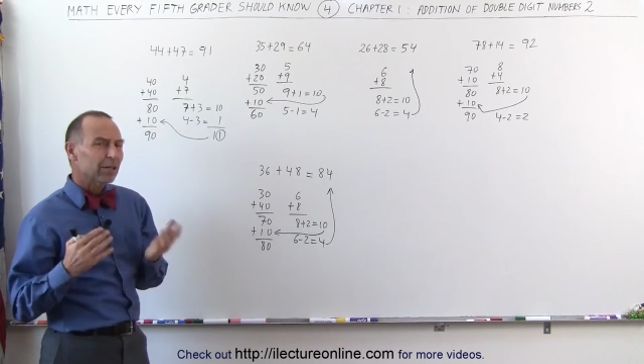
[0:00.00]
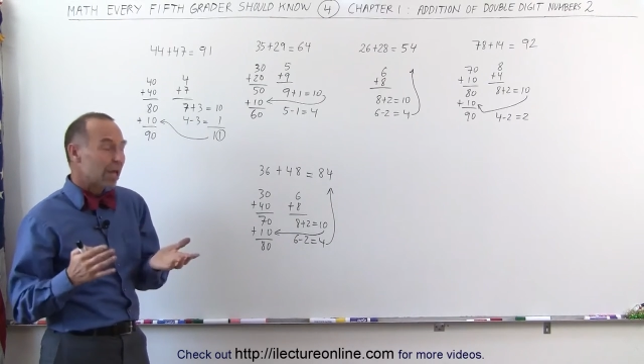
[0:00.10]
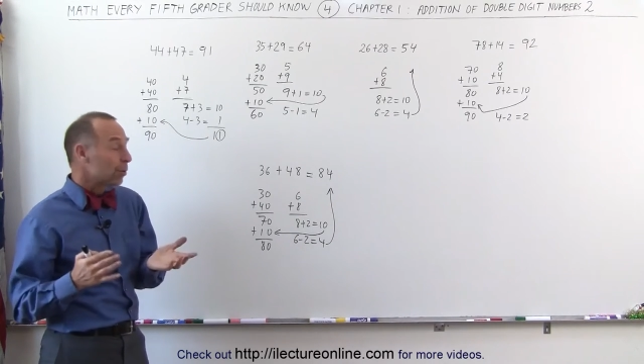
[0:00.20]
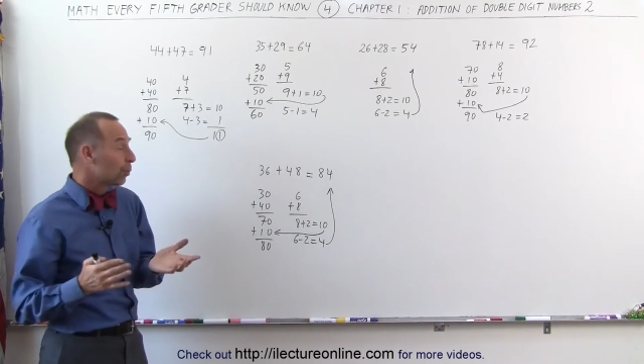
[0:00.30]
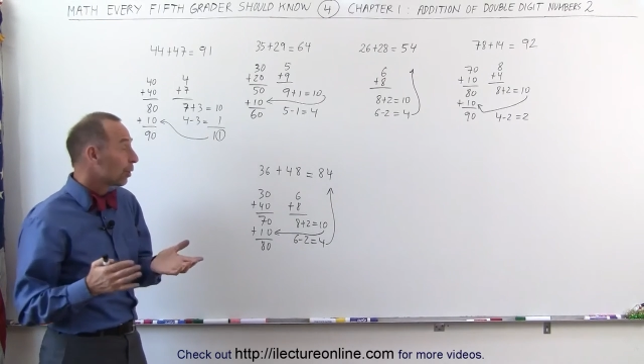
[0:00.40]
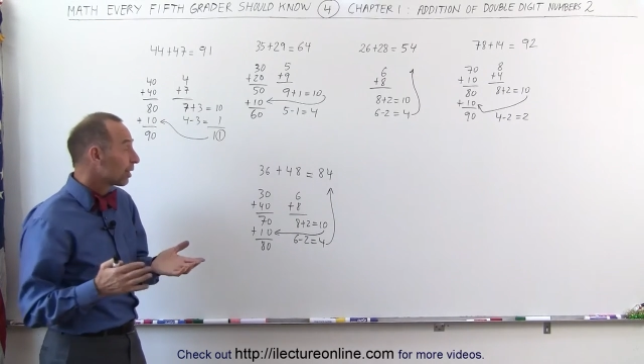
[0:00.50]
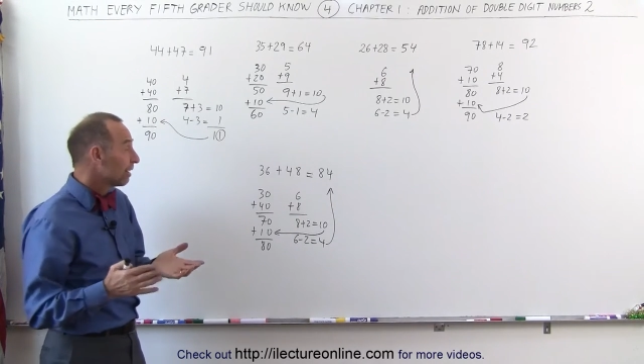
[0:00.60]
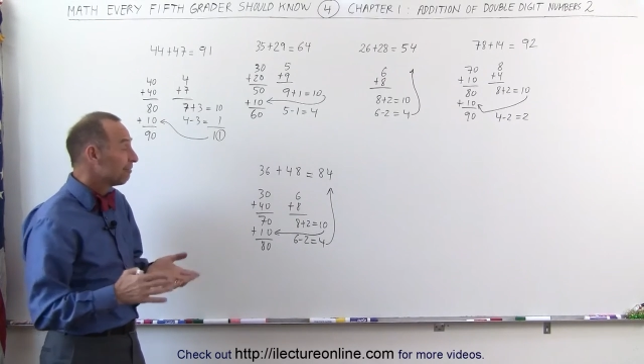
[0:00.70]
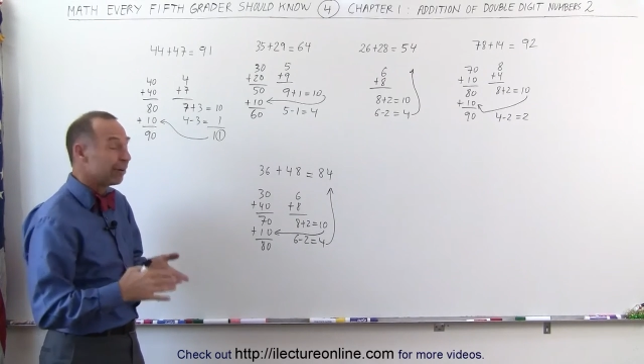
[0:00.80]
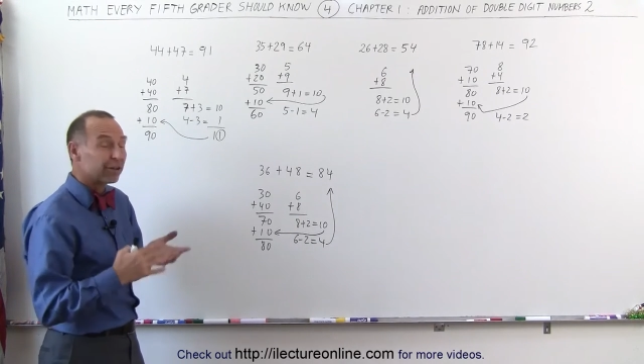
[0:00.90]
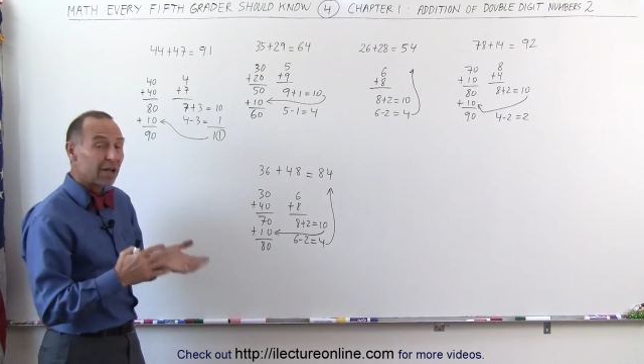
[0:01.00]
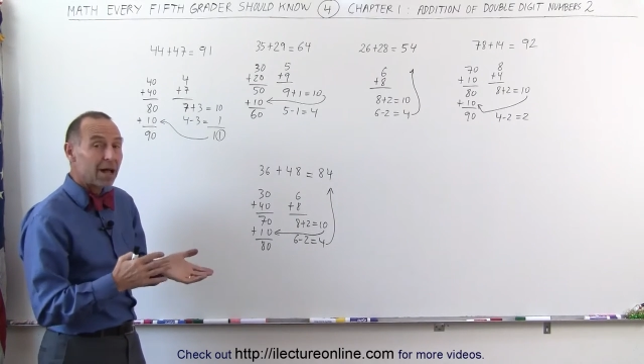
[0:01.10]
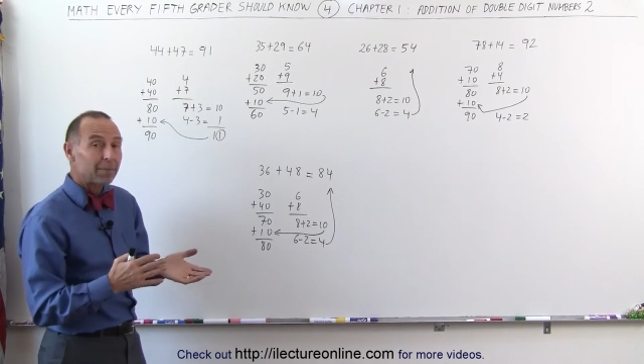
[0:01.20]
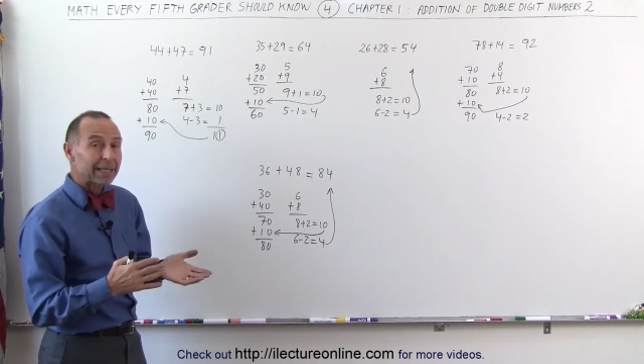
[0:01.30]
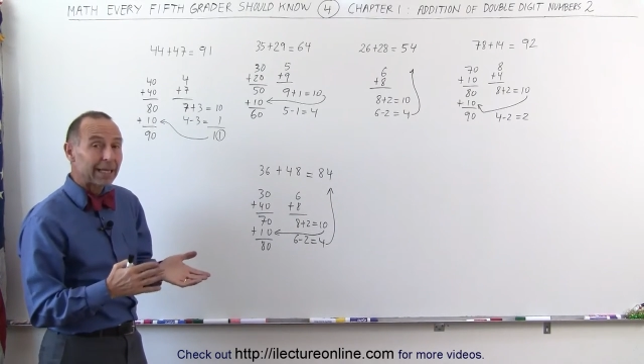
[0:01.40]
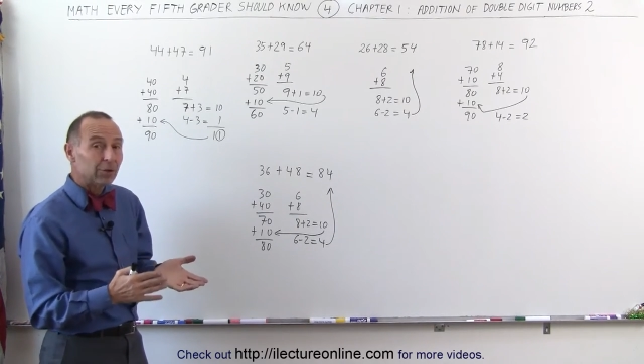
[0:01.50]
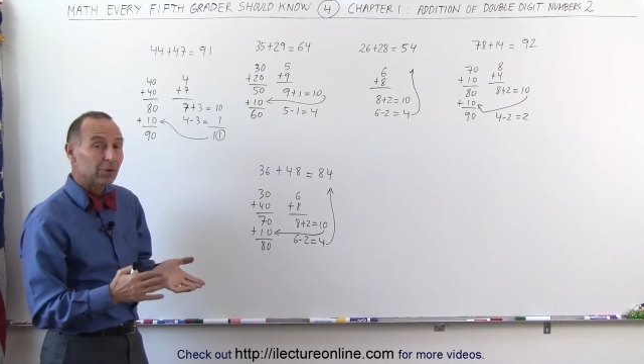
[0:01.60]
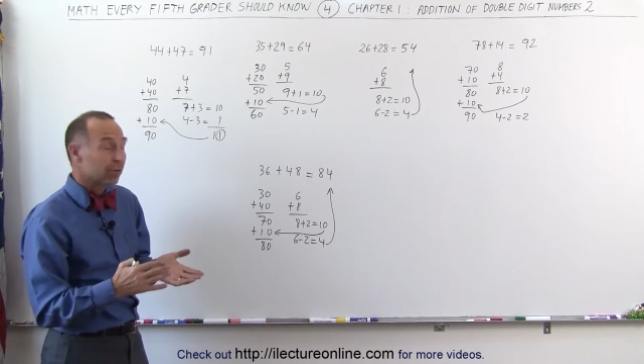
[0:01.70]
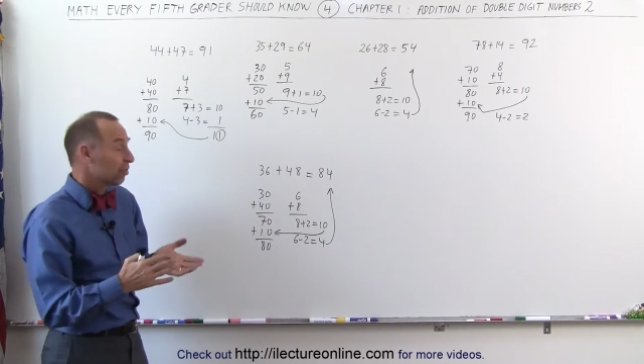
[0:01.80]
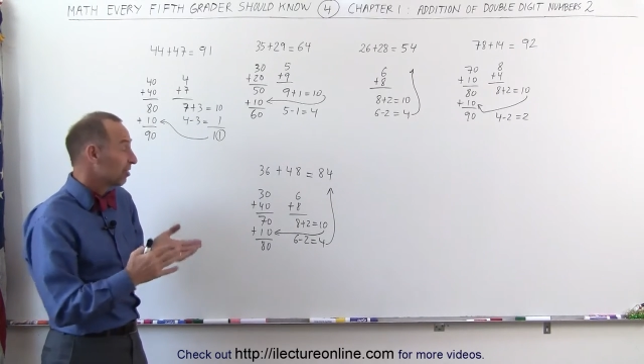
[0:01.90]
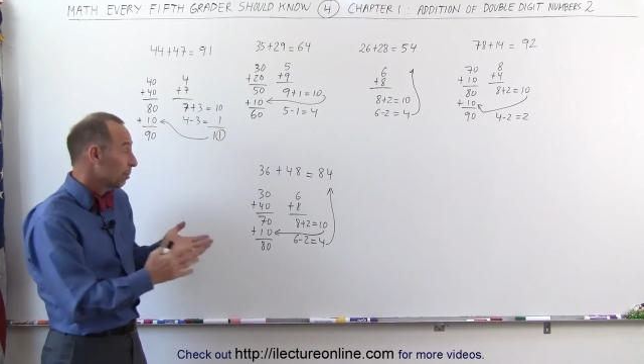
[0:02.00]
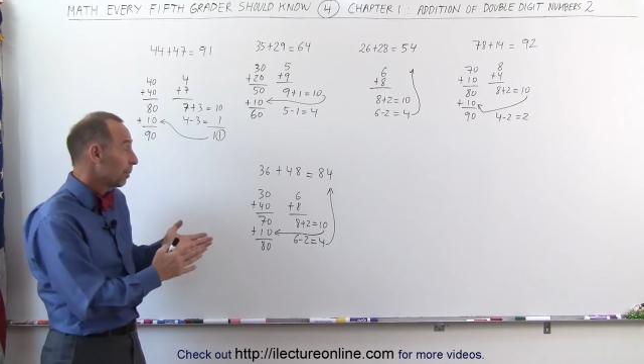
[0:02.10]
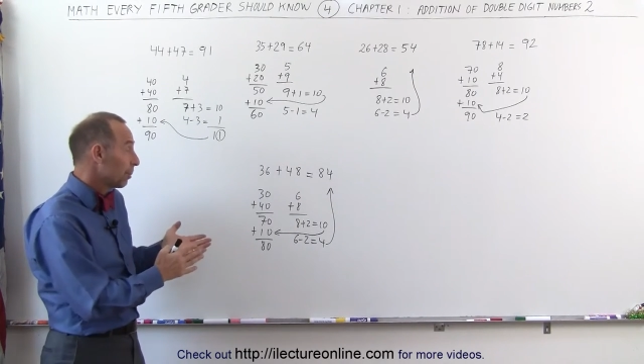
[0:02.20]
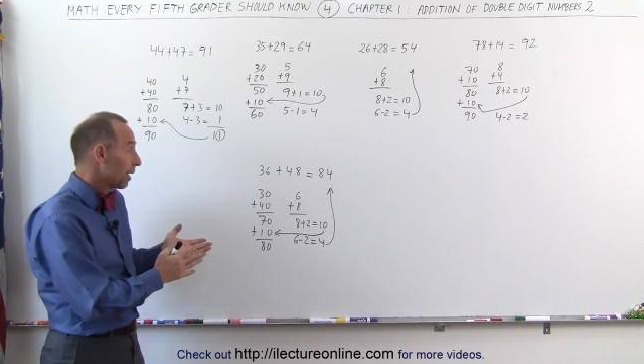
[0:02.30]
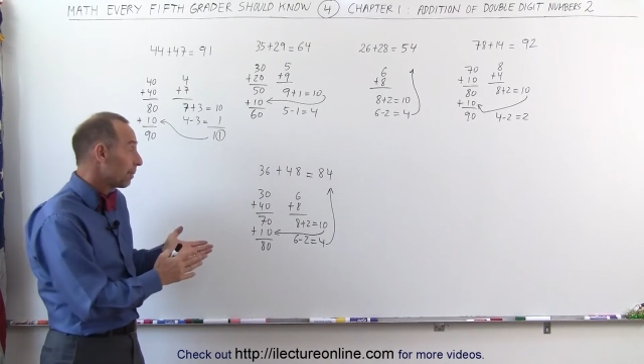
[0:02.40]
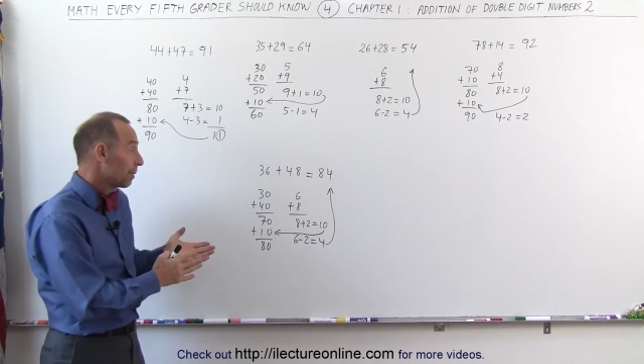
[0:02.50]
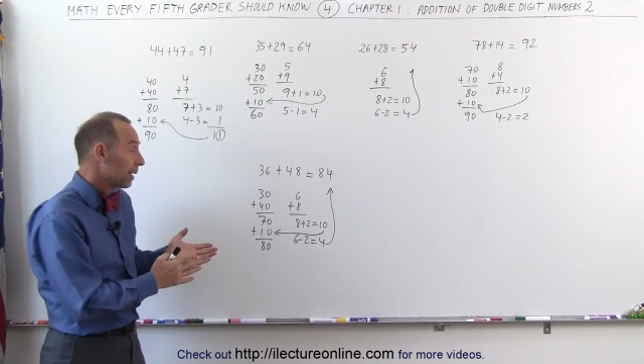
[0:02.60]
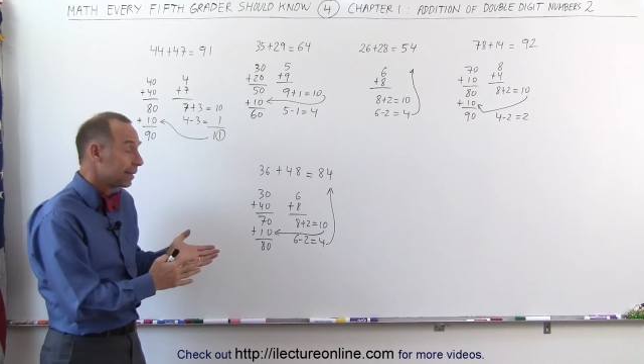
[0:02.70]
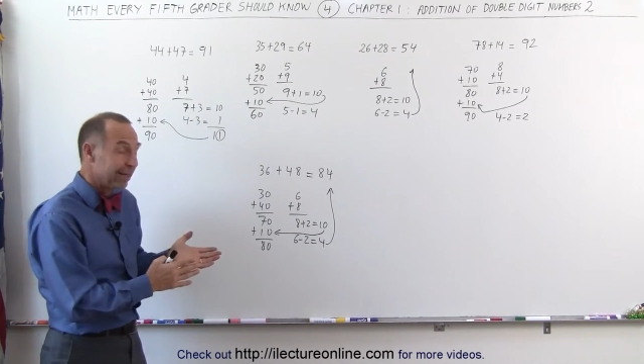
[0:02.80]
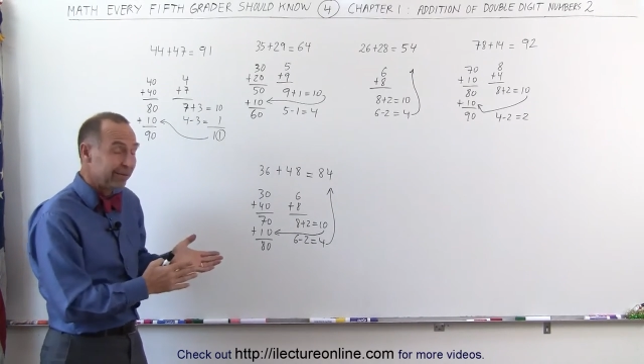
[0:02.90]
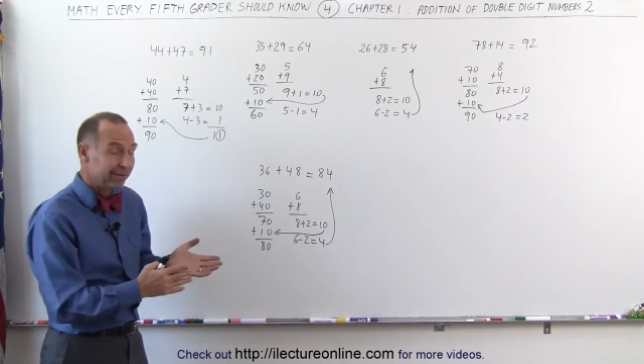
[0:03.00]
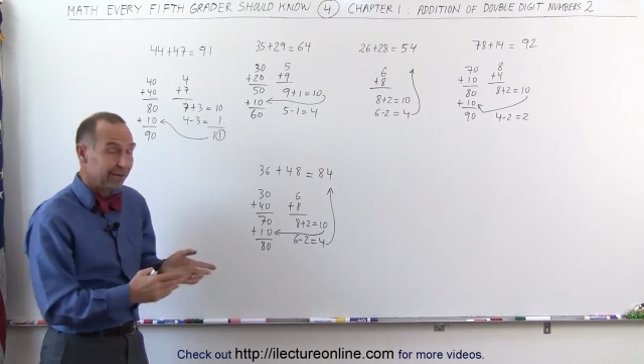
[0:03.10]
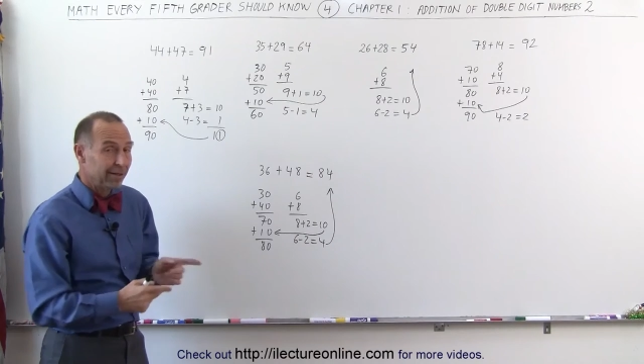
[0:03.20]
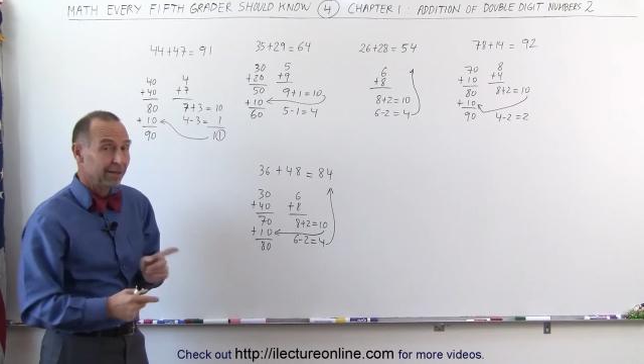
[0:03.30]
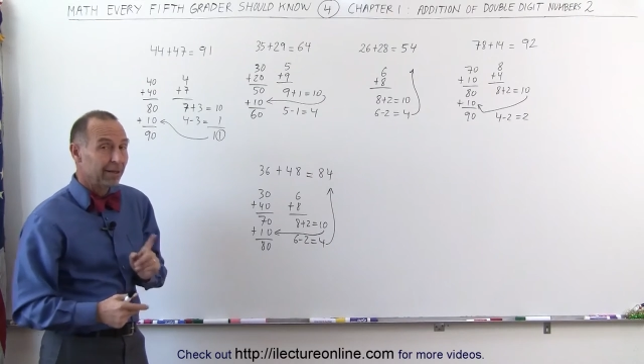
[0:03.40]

a lot of work and very complicated to do a simple problem like this.